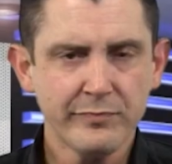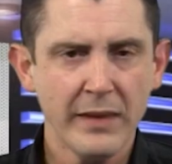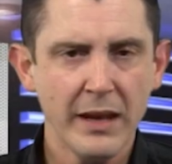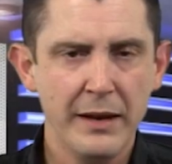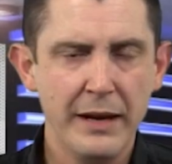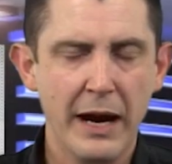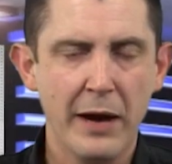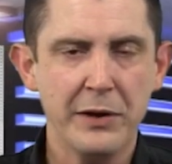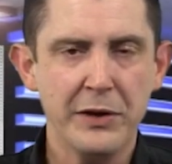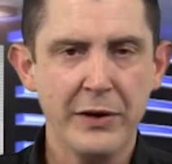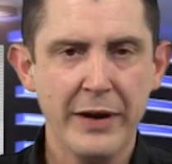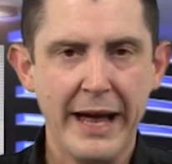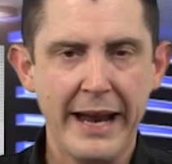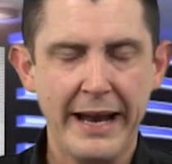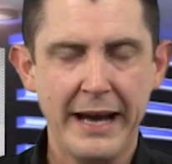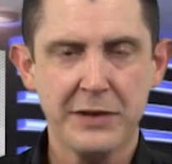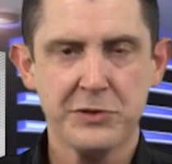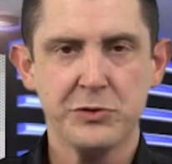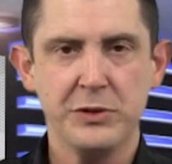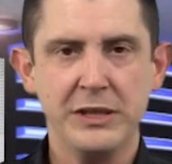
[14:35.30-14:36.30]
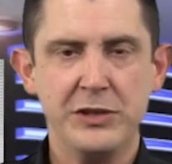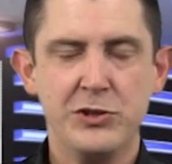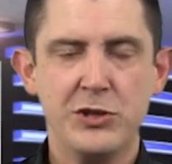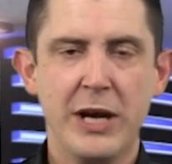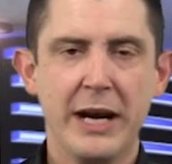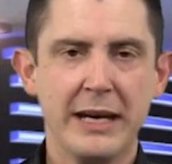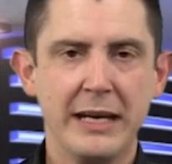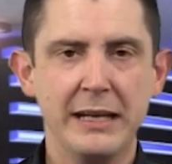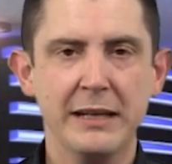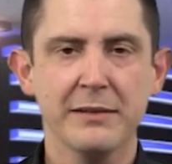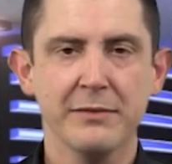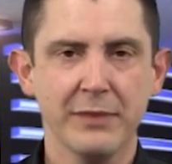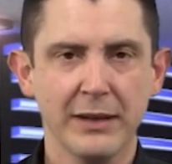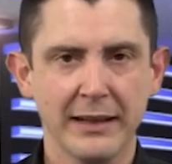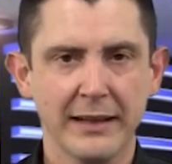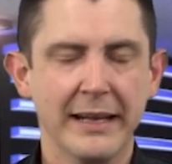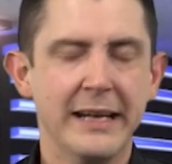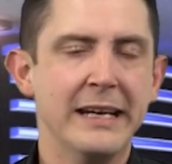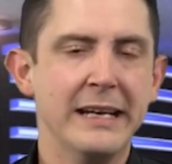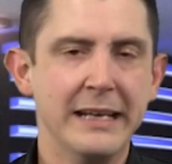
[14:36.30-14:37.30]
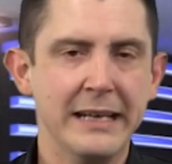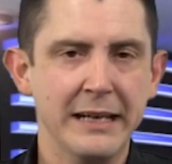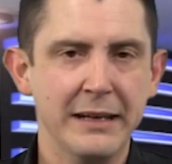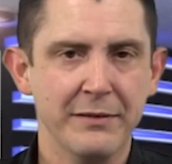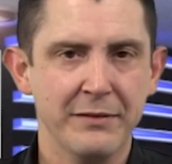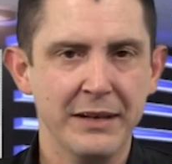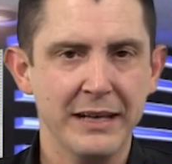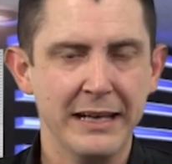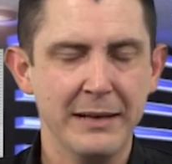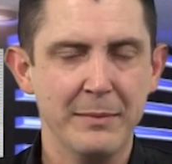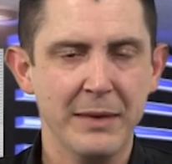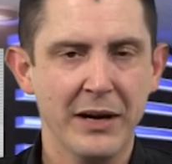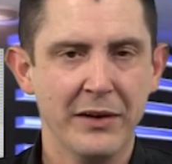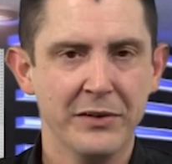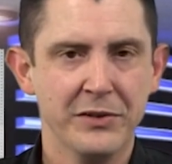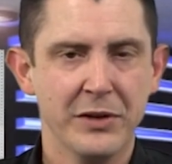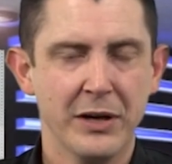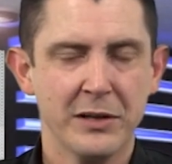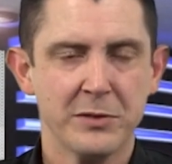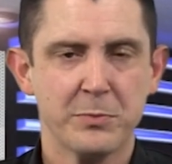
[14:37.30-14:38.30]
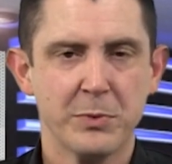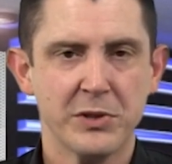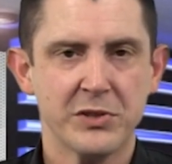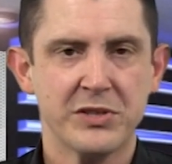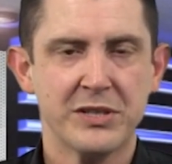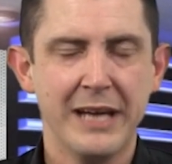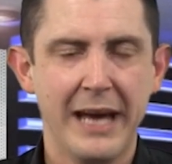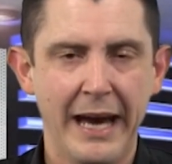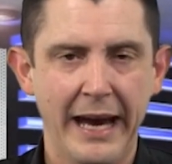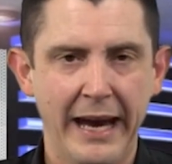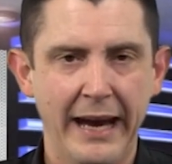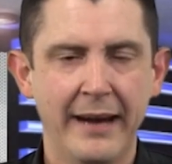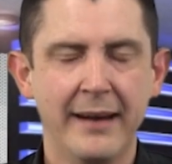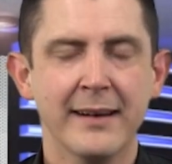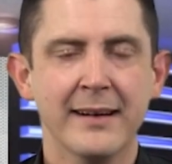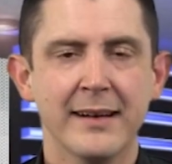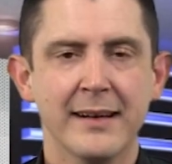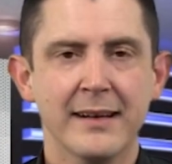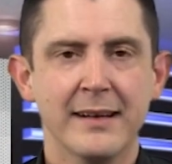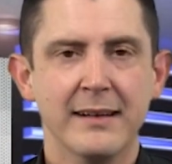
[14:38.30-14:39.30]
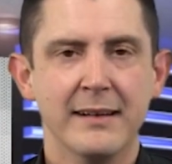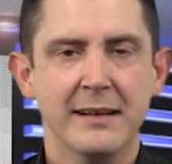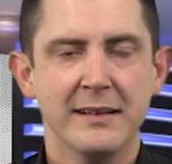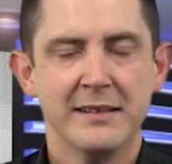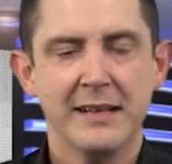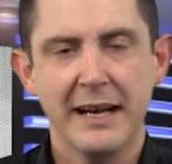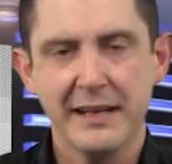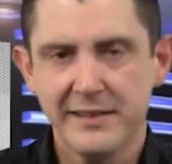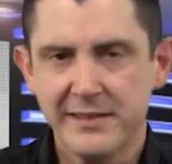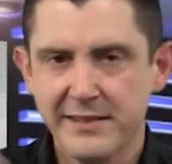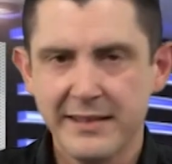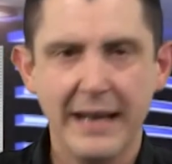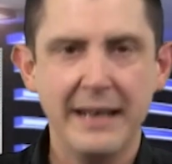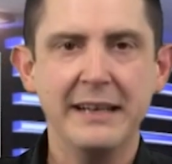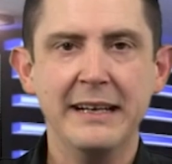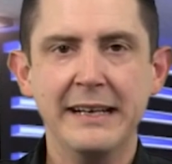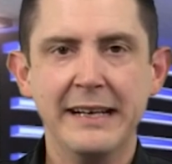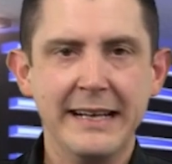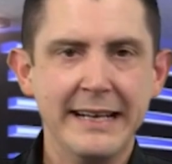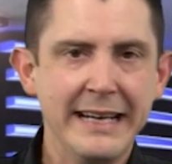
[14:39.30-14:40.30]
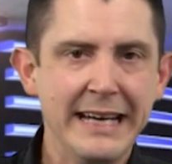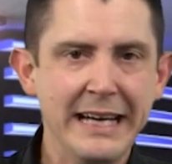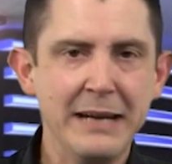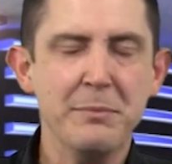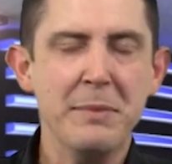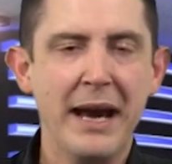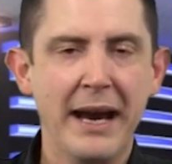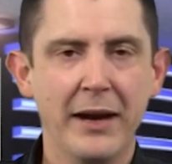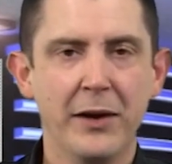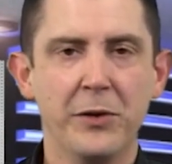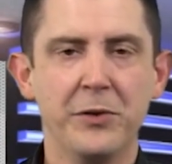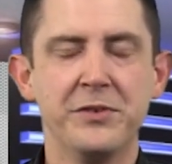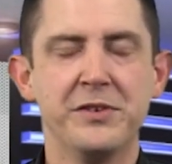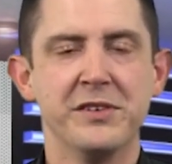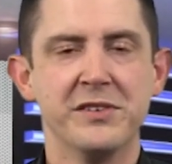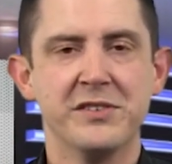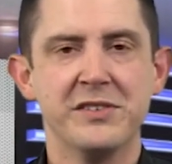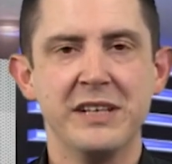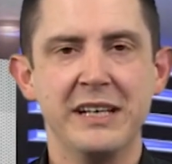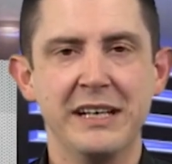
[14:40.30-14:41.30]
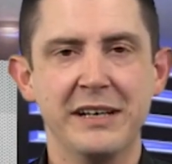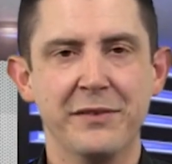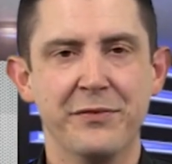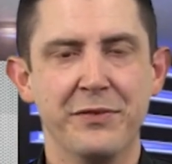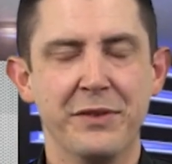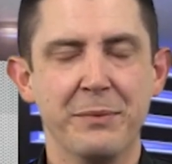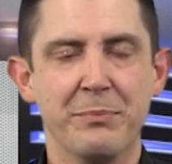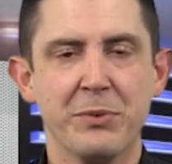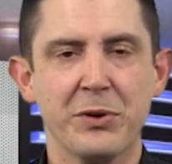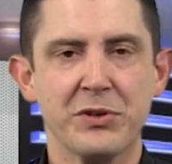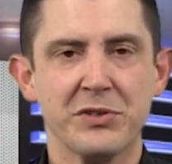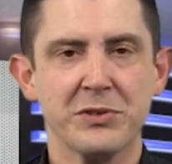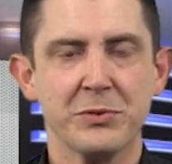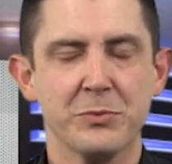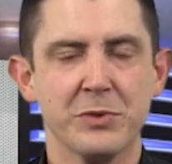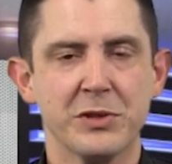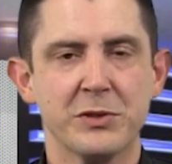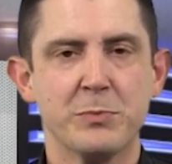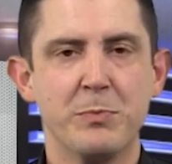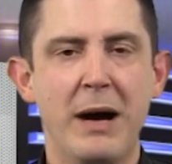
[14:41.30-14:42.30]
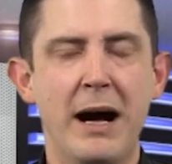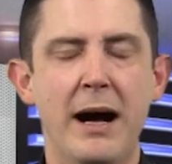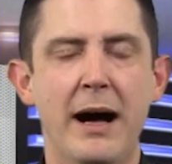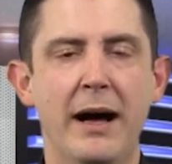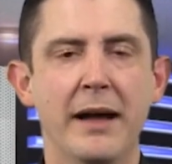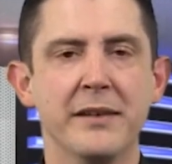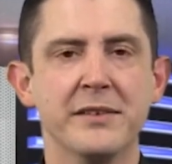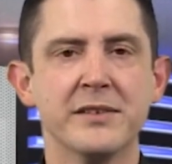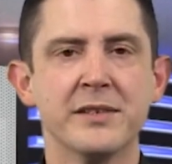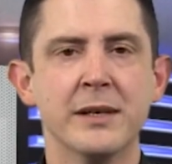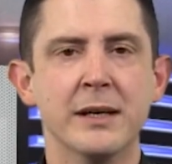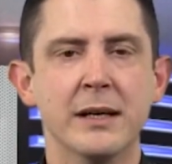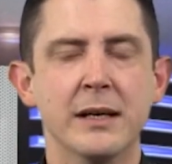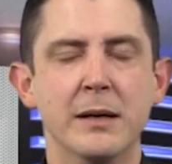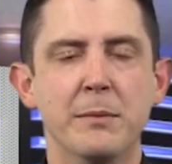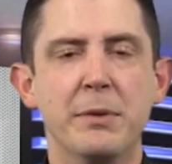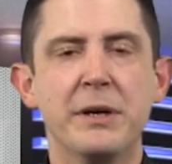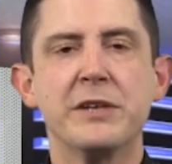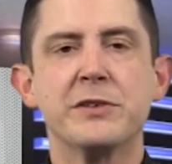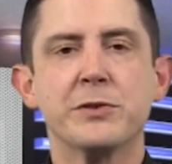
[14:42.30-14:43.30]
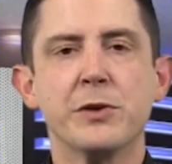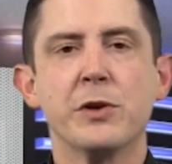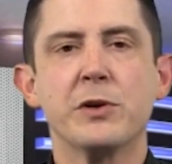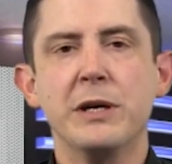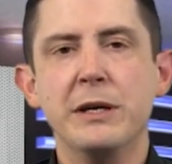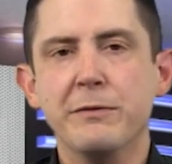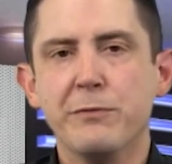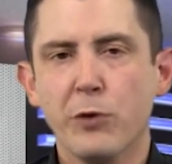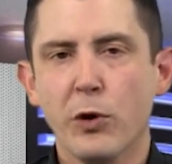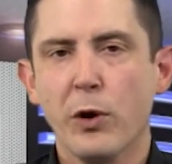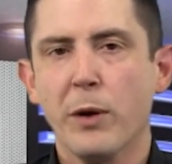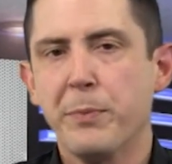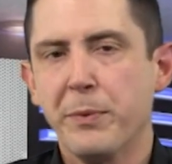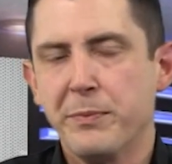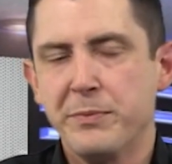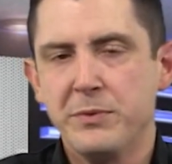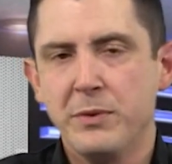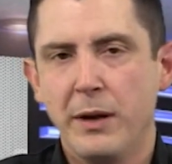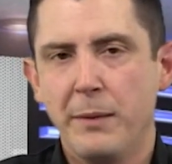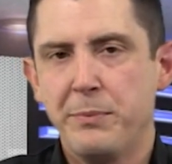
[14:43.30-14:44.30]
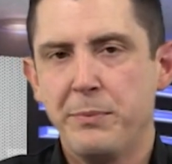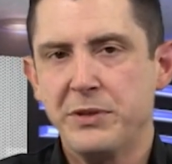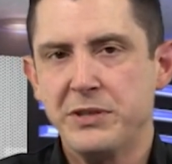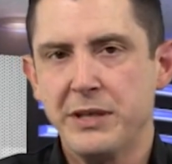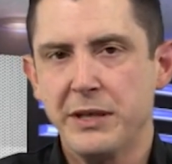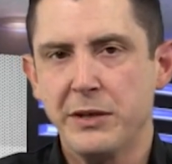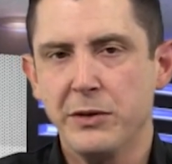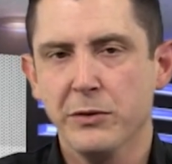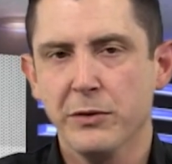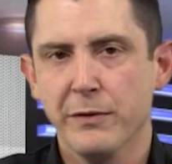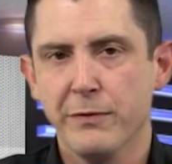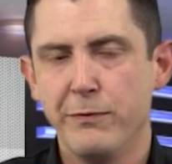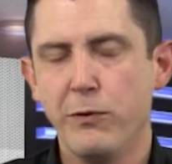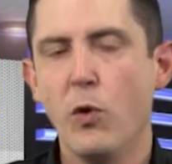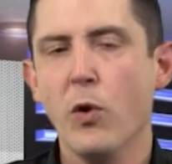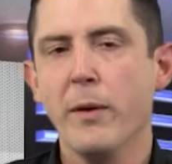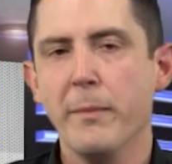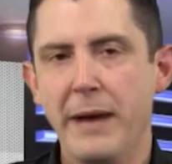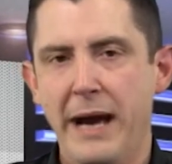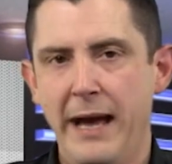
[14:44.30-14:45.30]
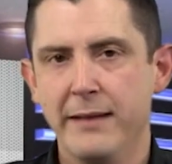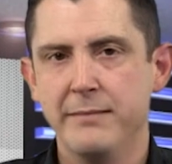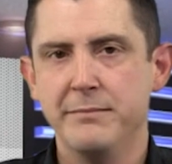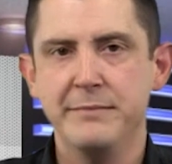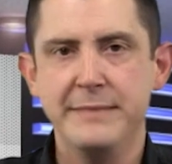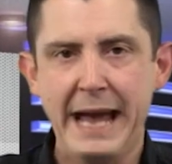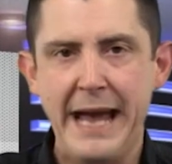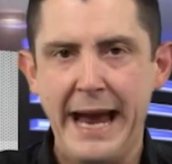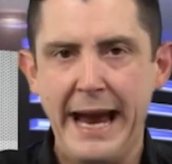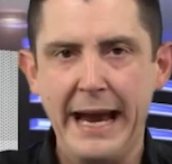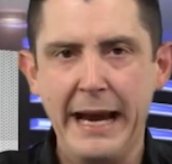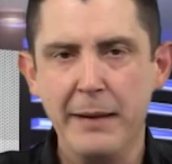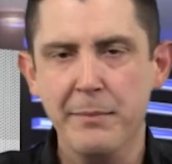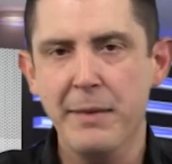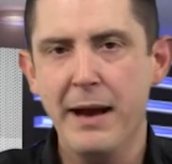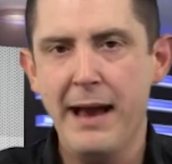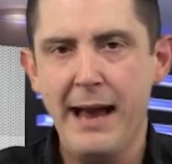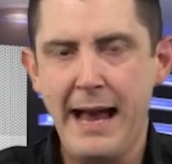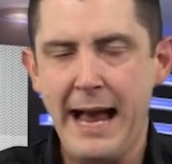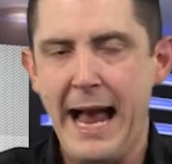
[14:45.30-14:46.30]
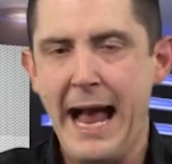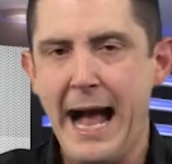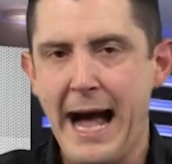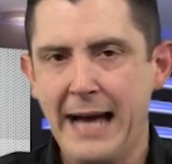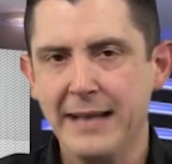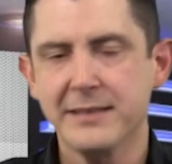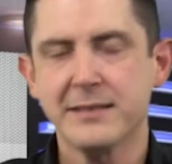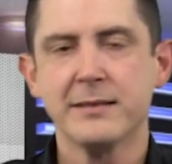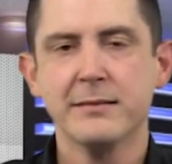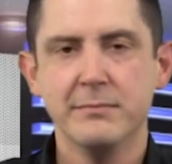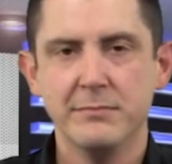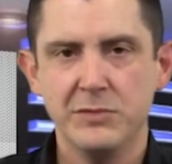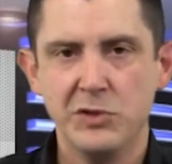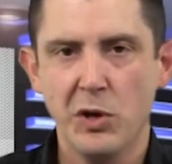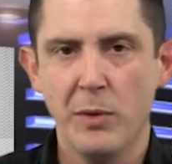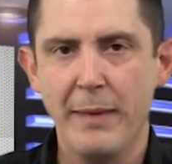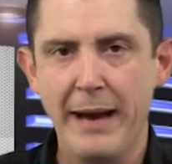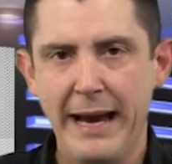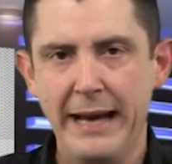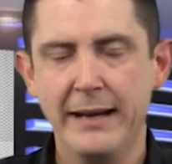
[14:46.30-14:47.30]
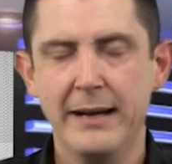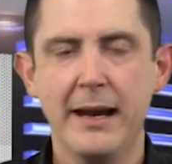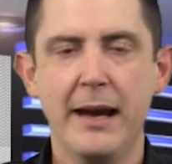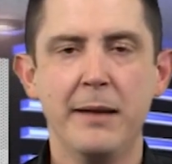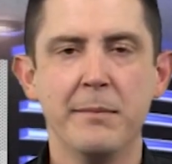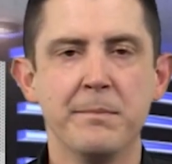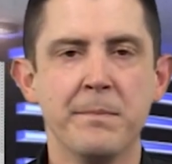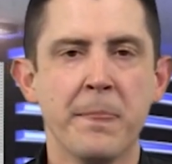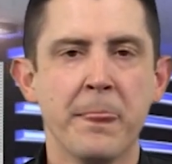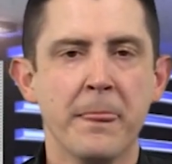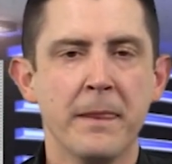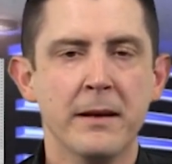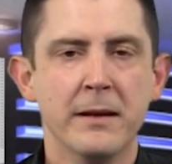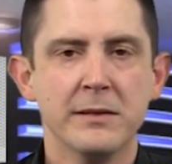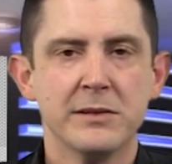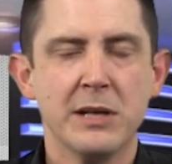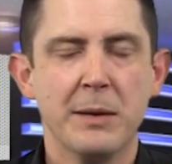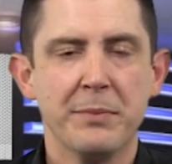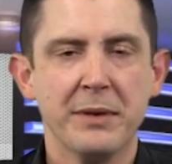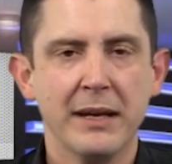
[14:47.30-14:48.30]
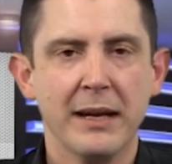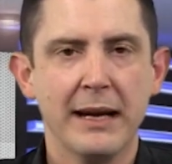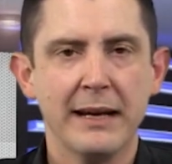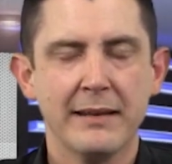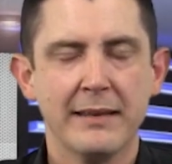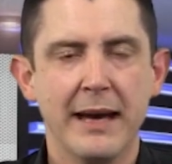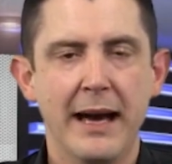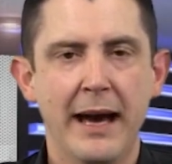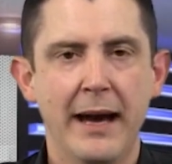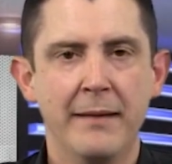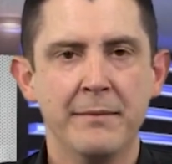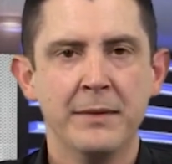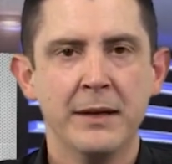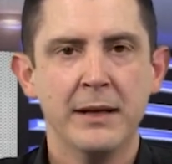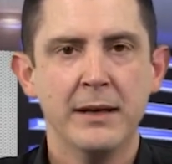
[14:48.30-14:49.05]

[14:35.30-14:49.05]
Now, you're not actually checking the validity of the email address per se. It's not sending an email to see if the person responds, but it's looking for a particular format, name, @ domain name, something like that.